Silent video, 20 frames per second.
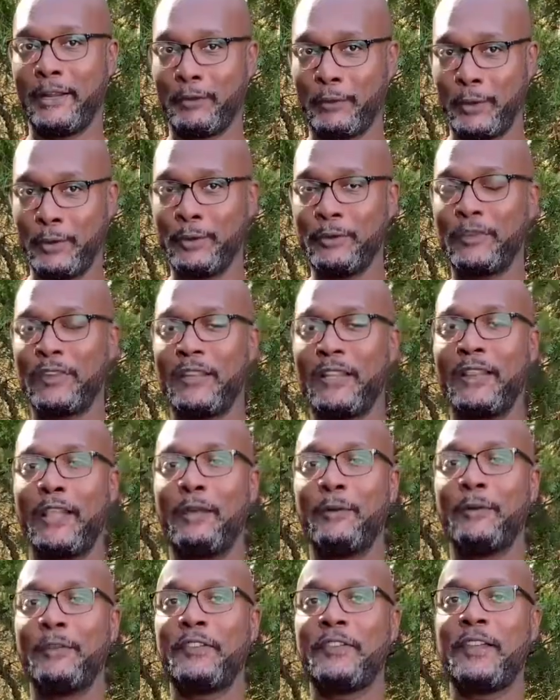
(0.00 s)
roots and they
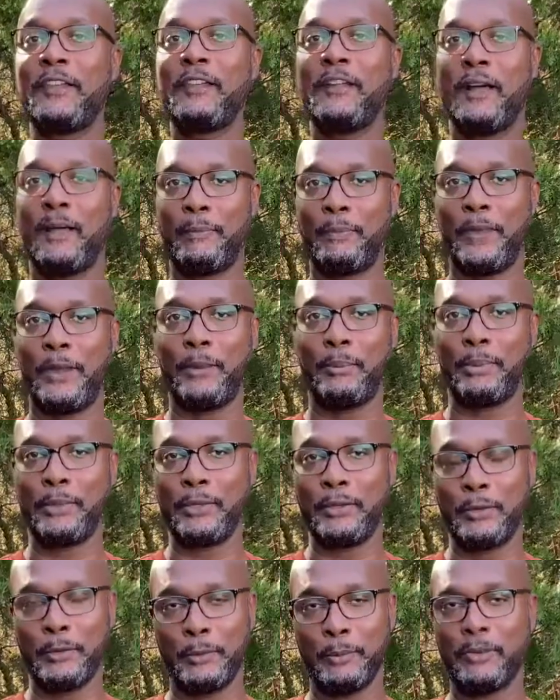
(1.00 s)
will send up their
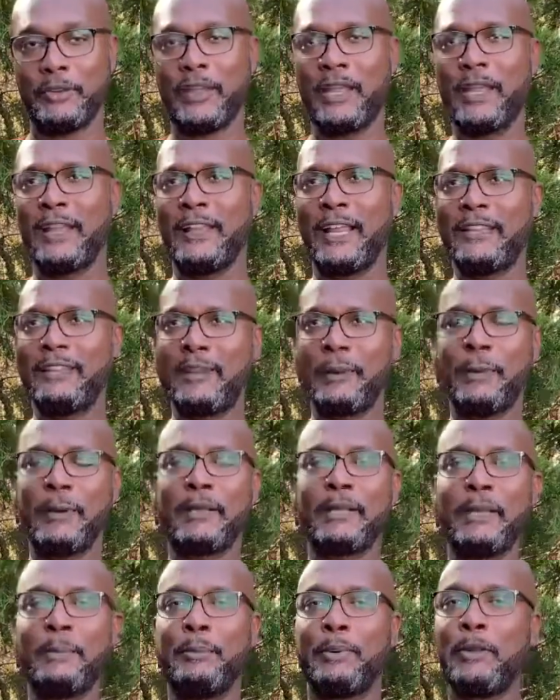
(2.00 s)
blooms. They
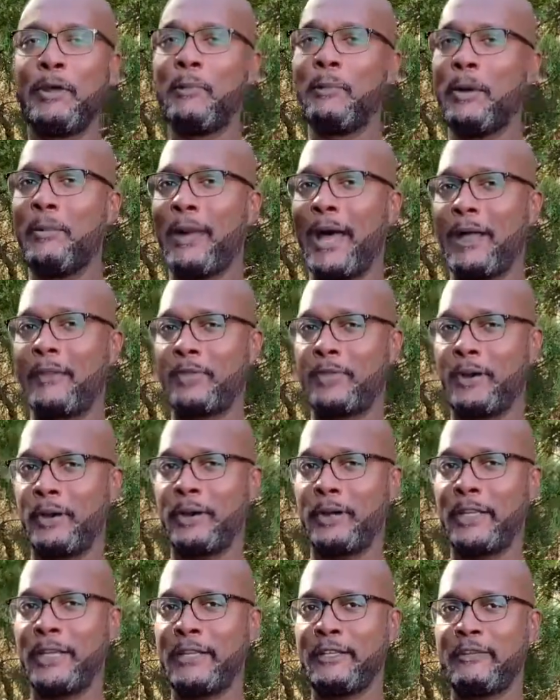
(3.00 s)
typically bloom about
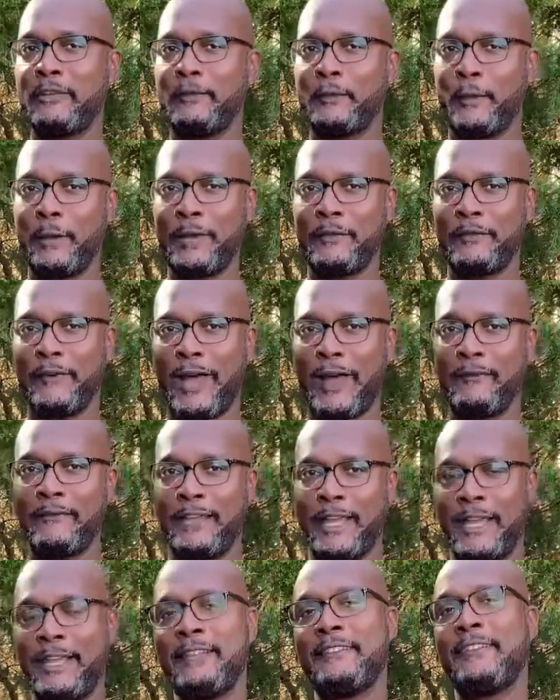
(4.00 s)
30 to 45
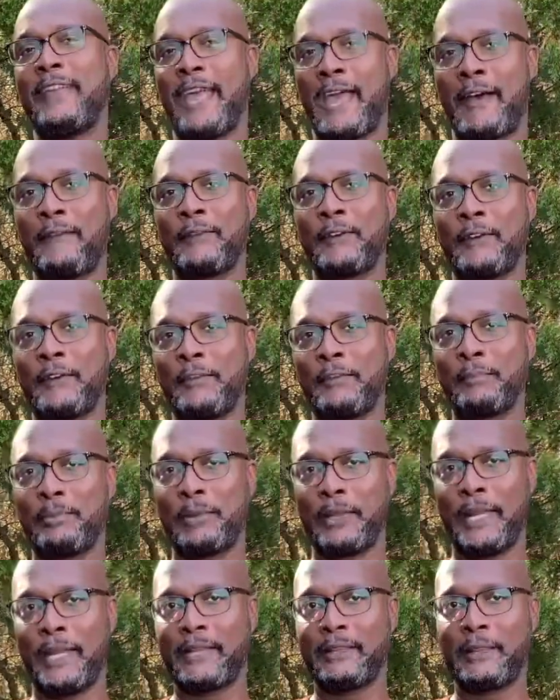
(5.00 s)
days after you've
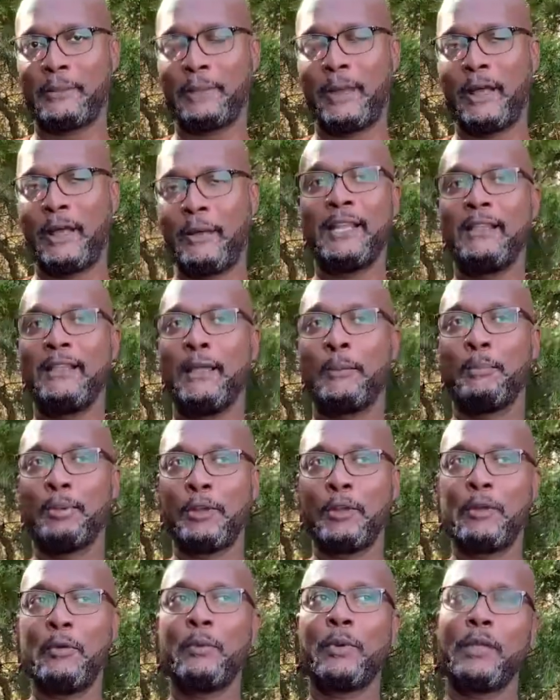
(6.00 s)
planted the bulb. The
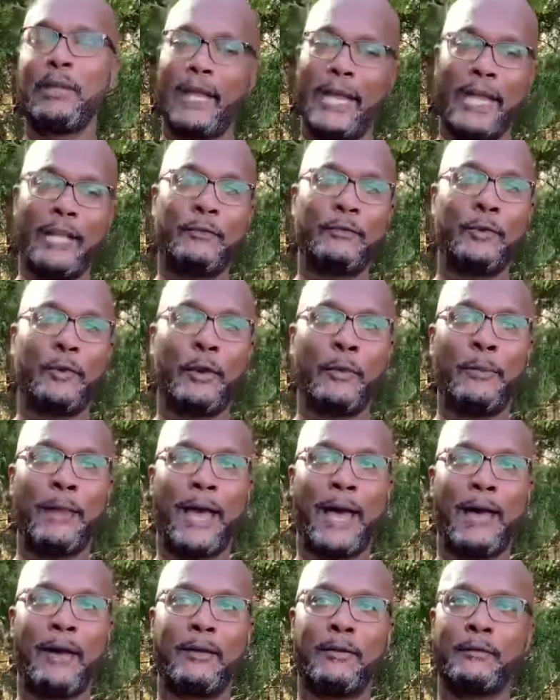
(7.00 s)
bloom will last for
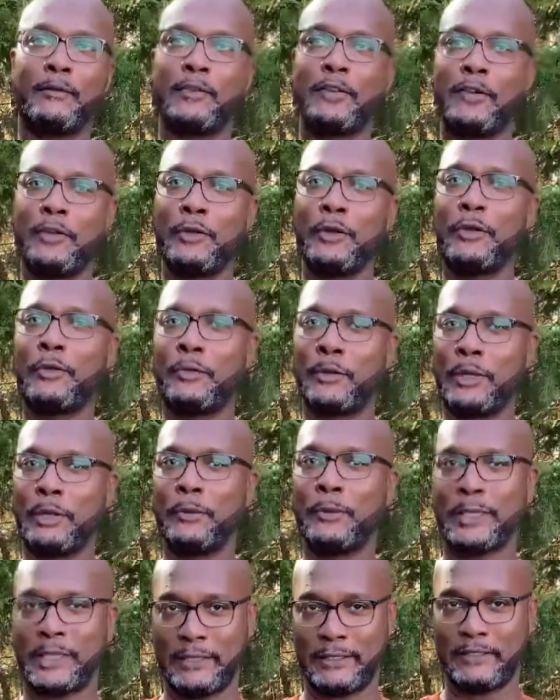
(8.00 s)
about 2 to 3
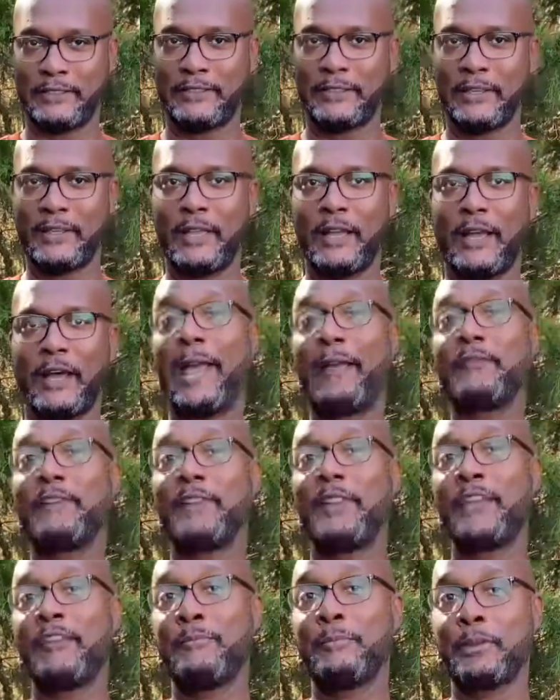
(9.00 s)
weeks. After
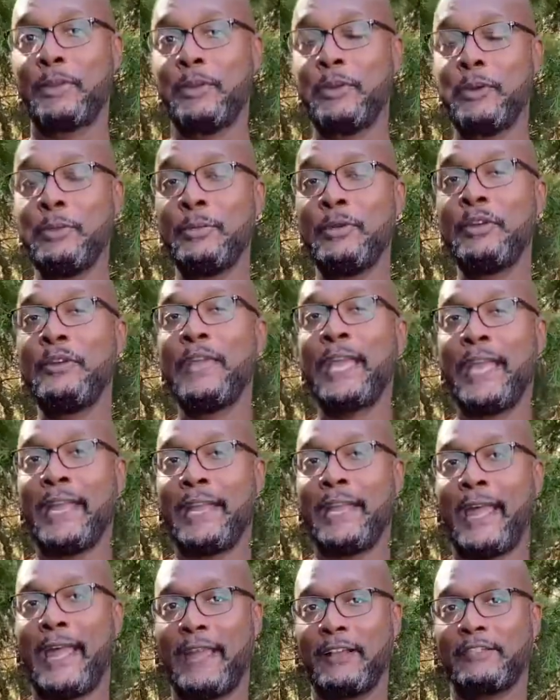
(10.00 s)
they've bloomed, you
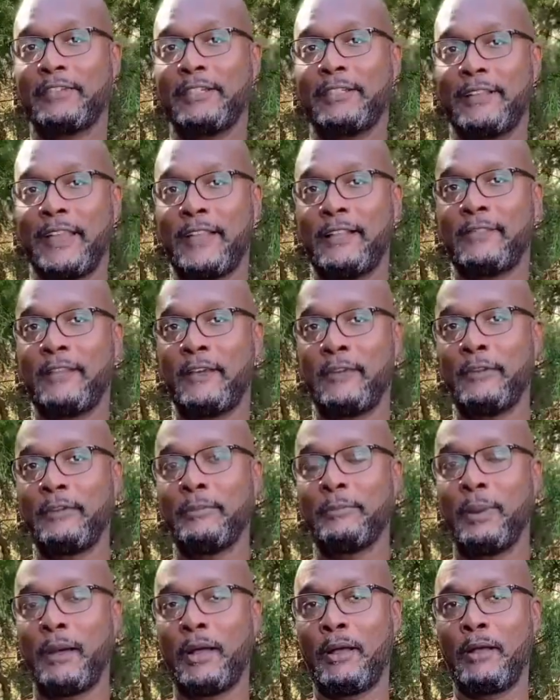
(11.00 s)
can actually take those
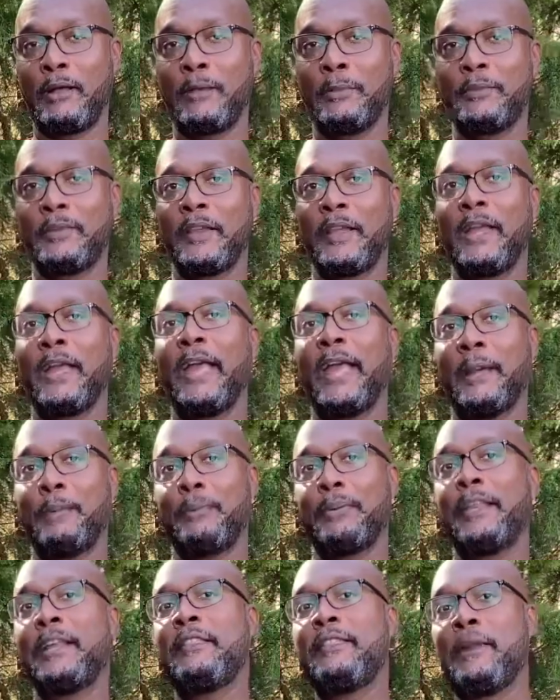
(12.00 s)
bulbs and
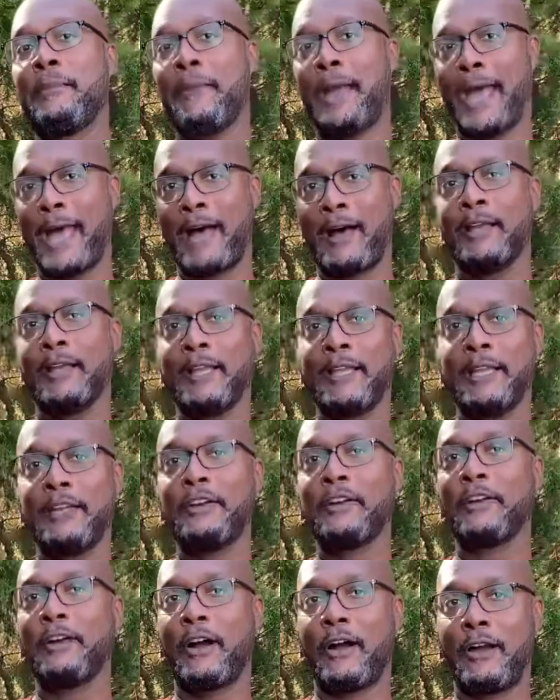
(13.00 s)
plant them out in
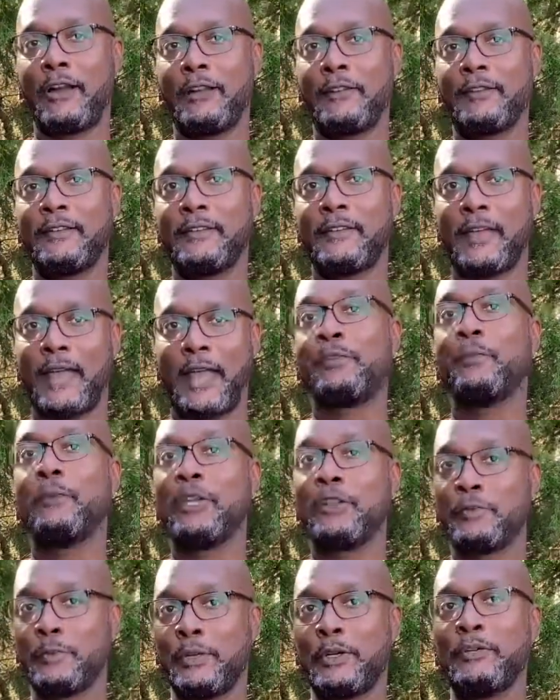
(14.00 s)
your gardens,
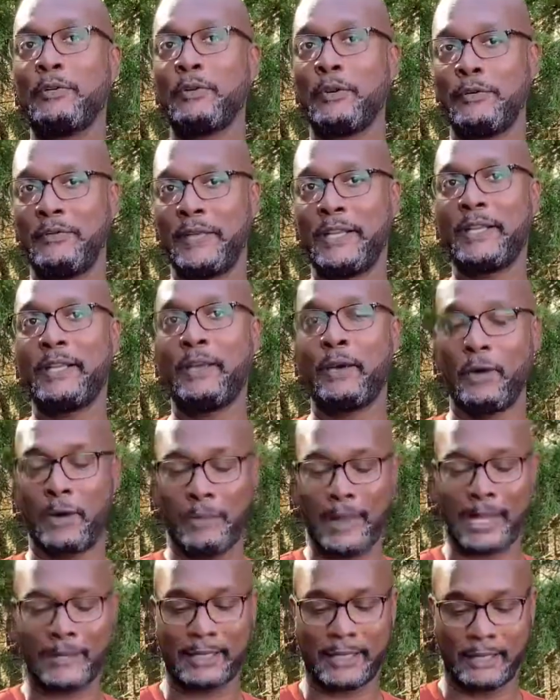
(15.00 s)
which we'll do a video
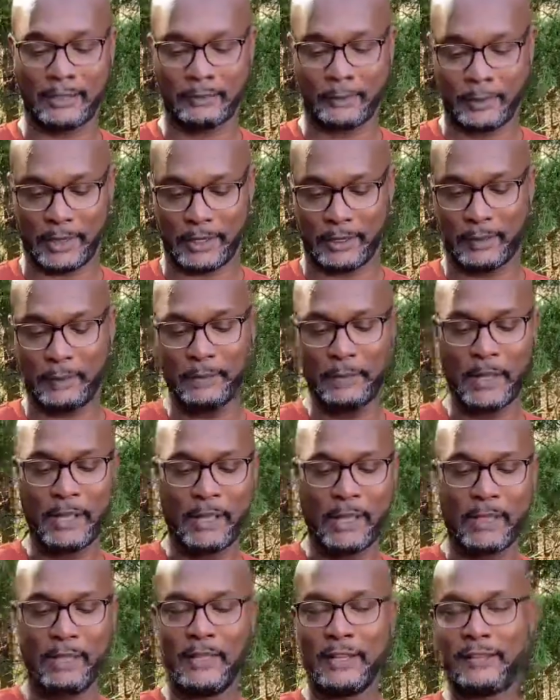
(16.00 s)
about that as well.
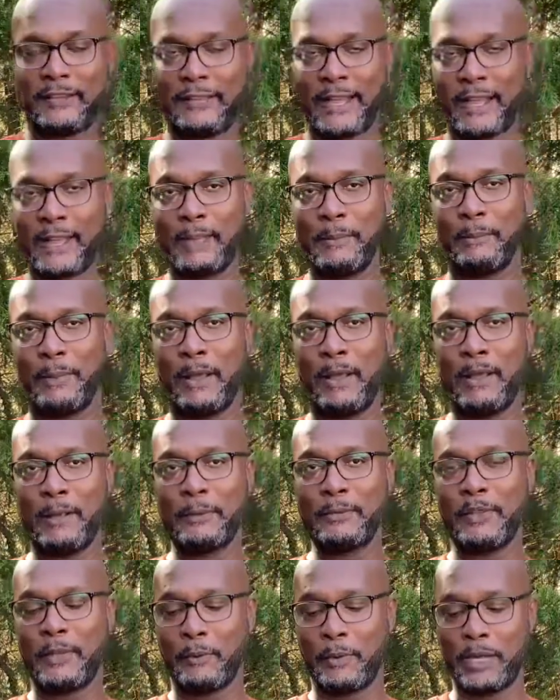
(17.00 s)
The second
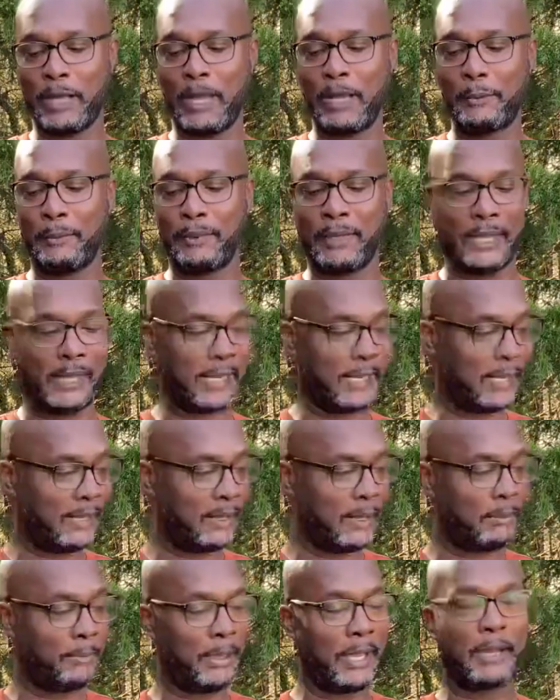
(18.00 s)
bulbs that we're going to plant in
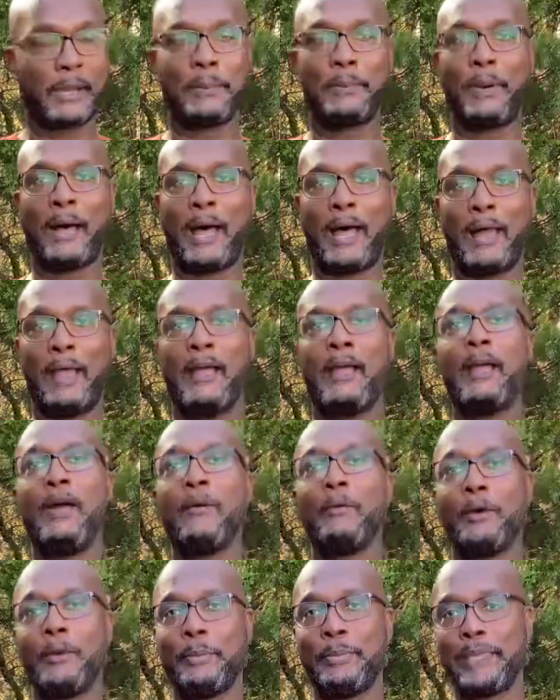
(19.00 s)
the bigger pot
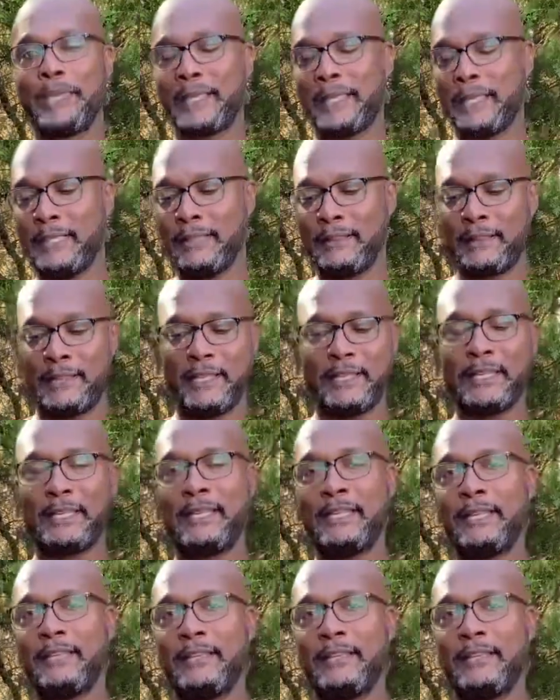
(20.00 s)
will be the